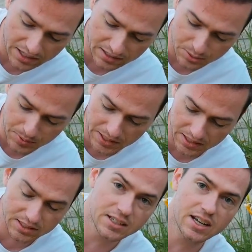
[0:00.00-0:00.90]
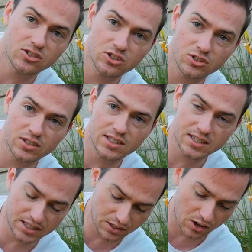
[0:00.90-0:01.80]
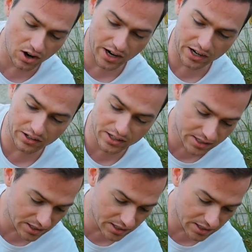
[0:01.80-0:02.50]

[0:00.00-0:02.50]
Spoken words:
In these beginning stages, you can see there are areas